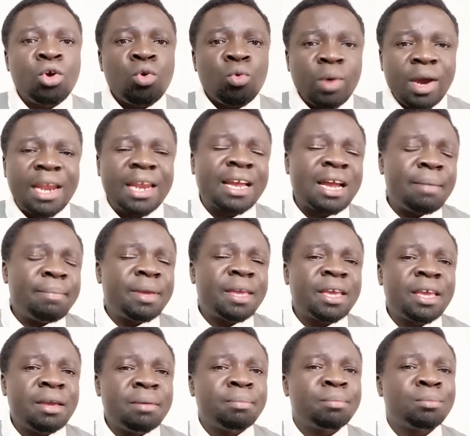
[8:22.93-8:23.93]
welcoming
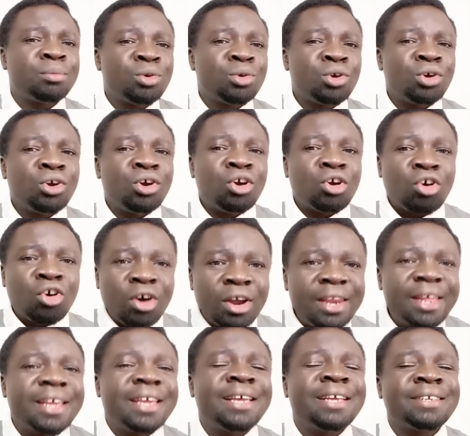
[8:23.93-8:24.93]
him,
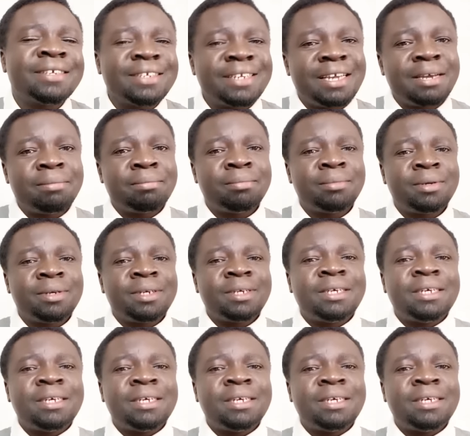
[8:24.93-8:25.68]
calling his name.